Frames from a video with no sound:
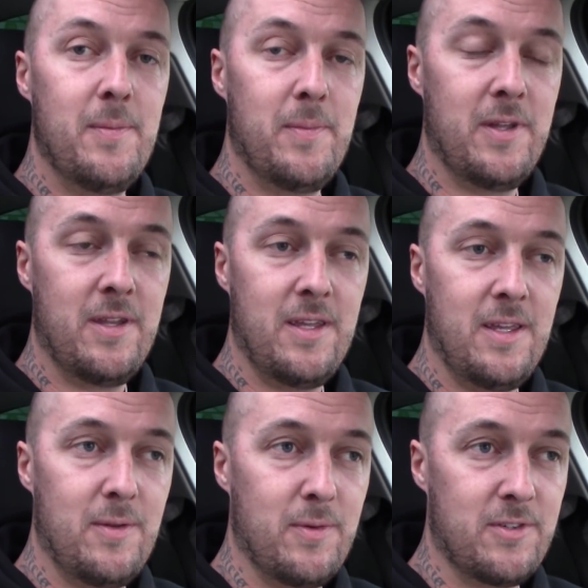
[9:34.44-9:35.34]
but
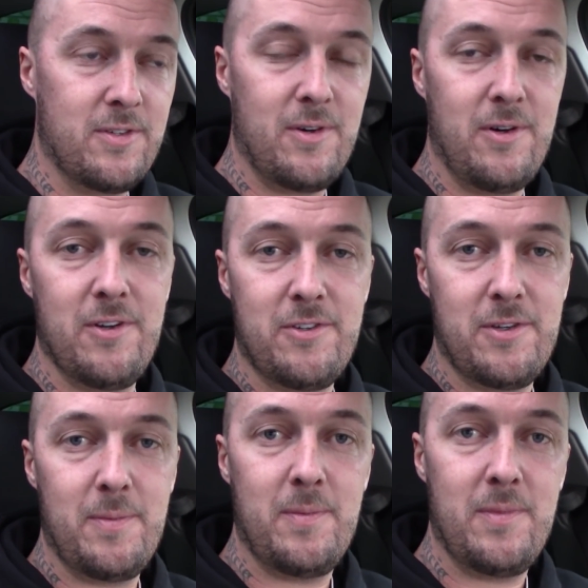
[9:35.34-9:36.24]
it was
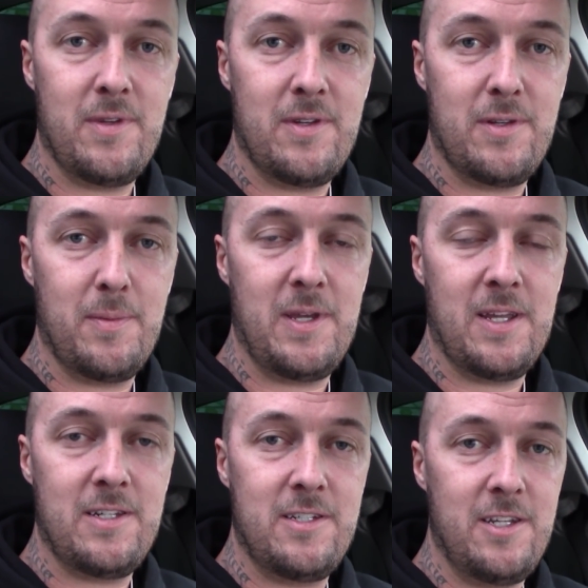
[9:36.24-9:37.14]
awesome to be
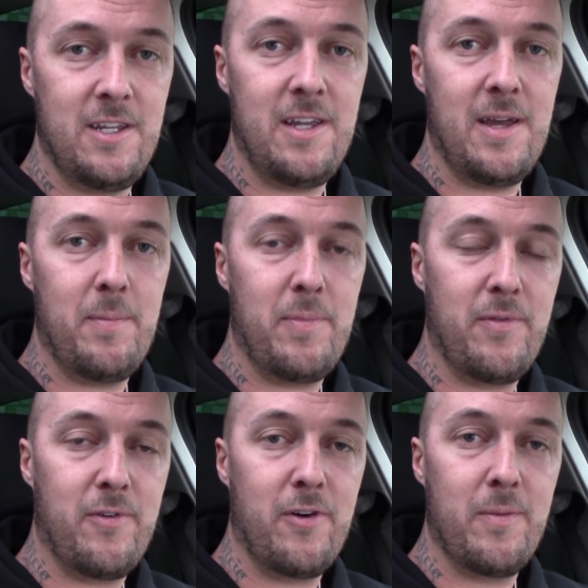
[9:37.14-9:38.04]
at
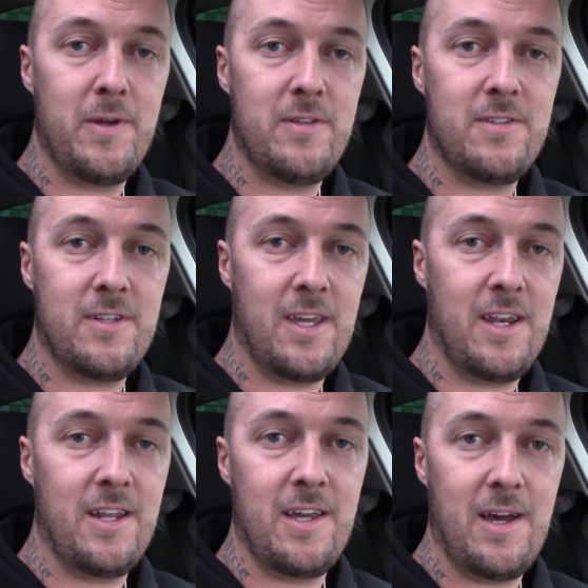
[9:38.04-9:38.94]
GDMperformance,
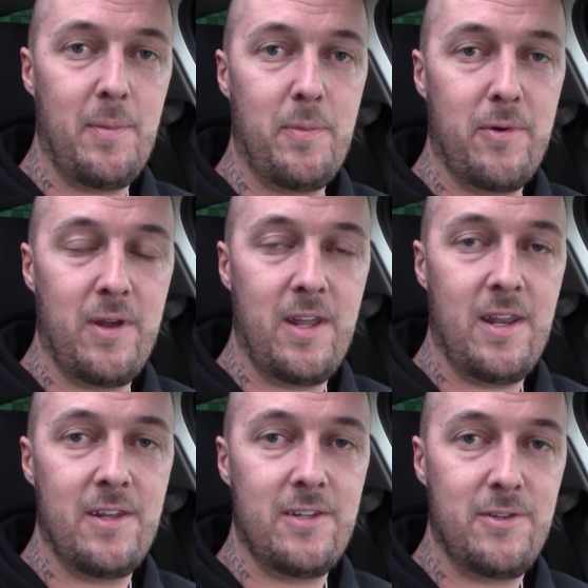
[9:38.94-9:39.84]
getting the upgrade
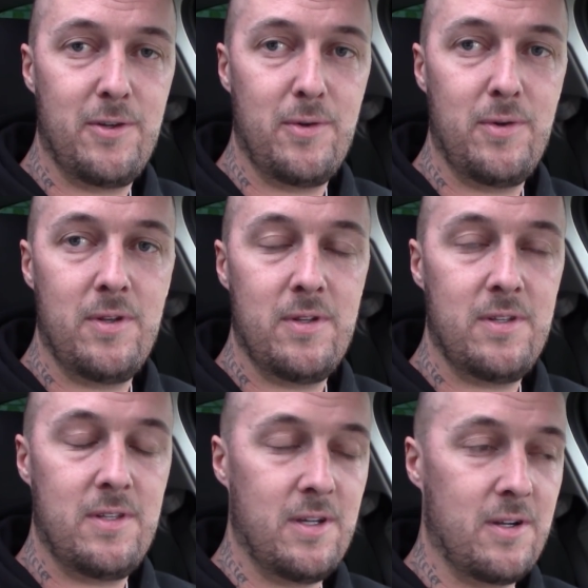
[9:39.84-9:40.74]
and the tune.
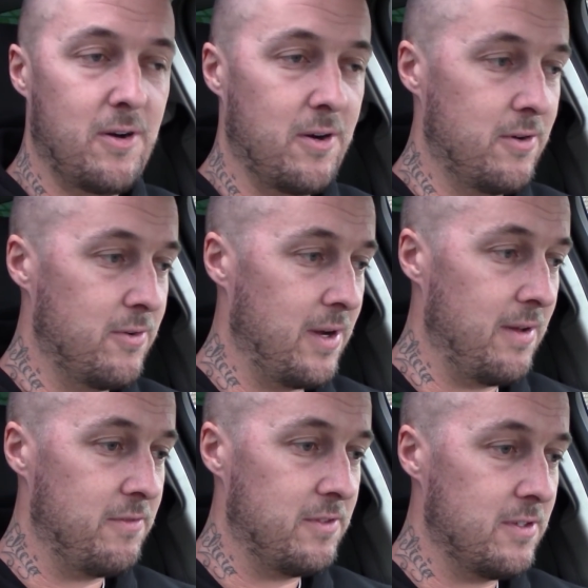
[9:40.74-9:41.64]
The car
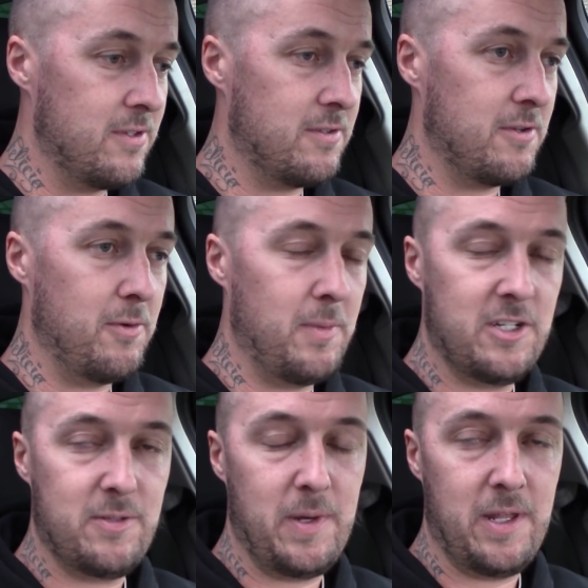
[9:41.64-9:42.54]
drives so
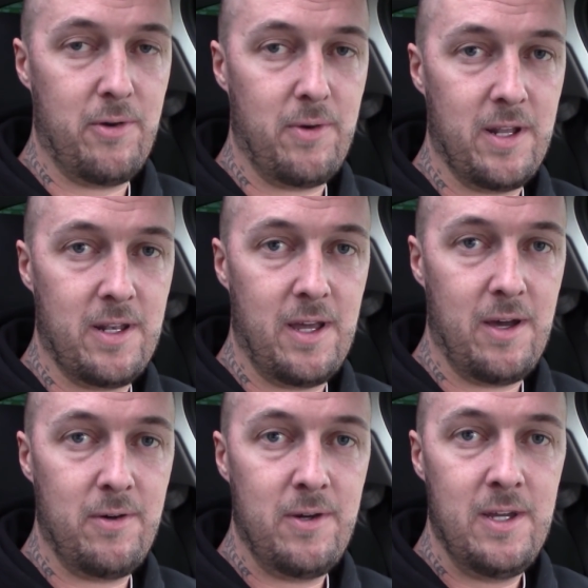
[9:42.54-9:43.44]
much better right now,